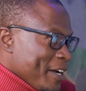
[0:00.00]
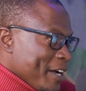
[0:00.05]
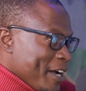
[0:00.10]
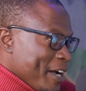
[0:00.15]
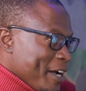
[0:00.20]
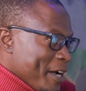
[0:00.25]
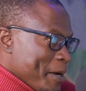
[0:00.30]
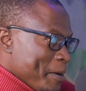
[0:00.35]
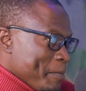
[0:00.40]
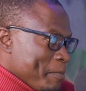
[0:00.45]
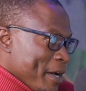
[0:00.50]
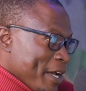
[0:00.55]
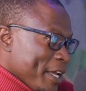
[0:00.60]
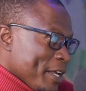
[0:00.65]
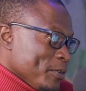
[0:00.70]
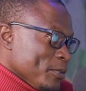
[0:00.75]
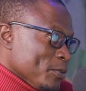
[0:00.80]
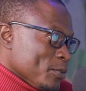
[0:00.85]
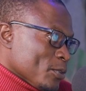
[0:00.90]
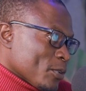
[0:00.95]
I
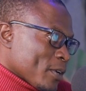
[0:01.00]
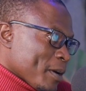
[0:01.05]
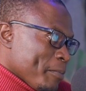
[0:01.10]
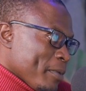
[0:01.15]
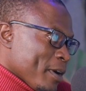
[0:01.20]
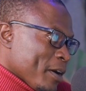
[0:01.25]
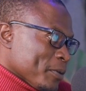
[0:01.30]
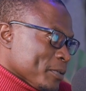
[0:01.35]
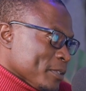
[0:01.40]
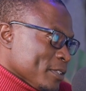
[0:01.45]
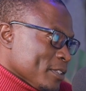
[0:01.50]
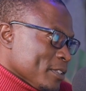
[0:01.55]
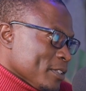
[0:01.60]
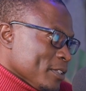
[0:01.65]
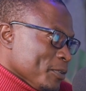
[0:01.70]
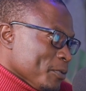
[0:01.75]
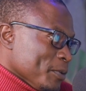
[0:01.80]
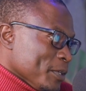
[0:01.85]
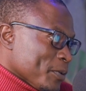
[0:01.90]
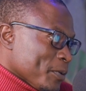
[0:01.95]
heard you talk about
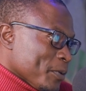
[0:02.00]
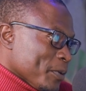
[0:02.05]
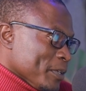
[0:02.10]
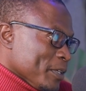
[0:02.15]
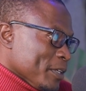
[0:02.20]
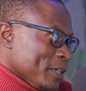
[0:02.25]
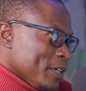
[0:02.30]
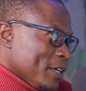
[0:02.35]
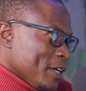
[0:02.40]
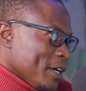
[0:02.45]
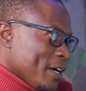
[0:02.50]
unicorn.